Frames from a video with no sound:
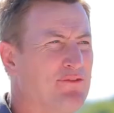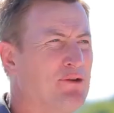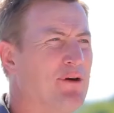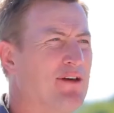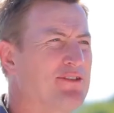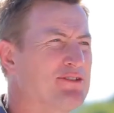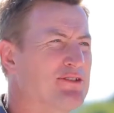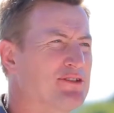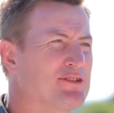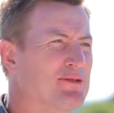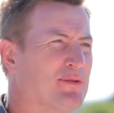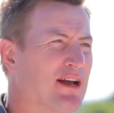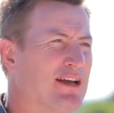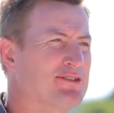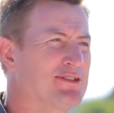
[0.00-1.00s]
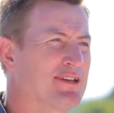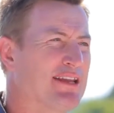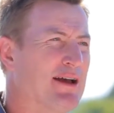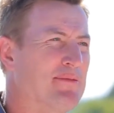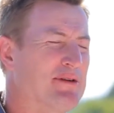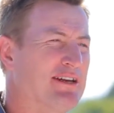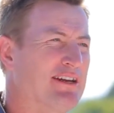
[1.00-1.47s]
few others used to play, used to
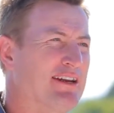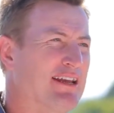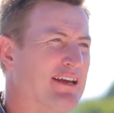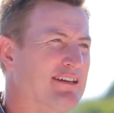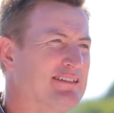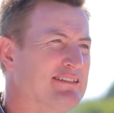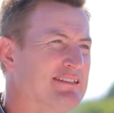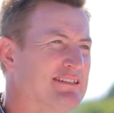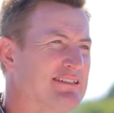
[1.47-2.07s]
come in and out.